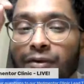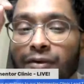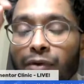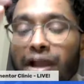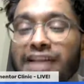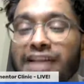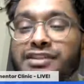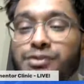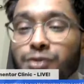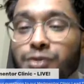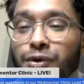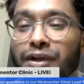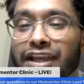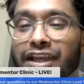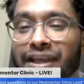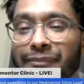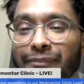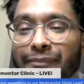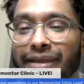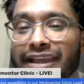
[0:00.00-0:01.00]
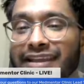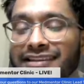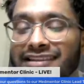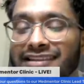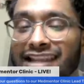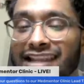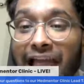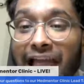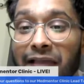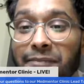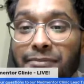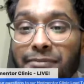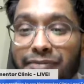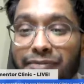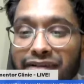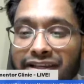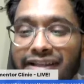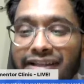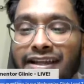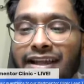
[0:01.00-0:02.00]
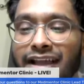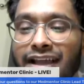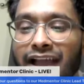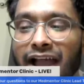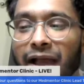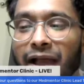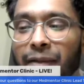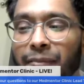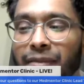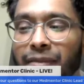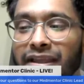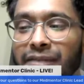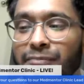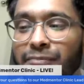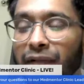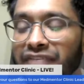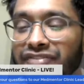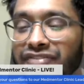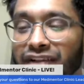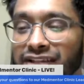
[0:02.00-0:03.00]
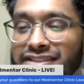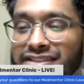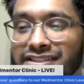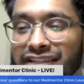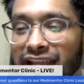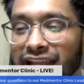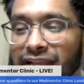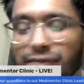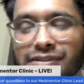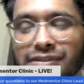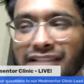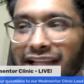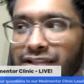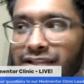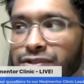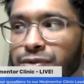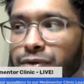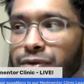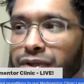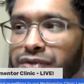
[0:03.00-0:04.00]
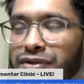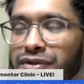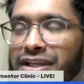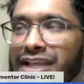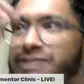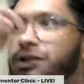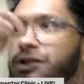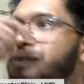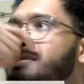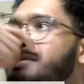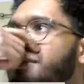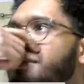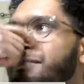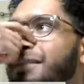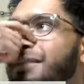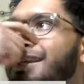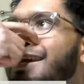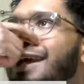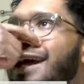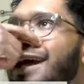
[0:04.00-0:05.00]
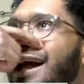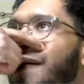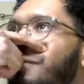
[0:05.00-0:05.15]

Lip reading: Well, I saw him in the library in my first year. He was like 2 or 3 years older than me.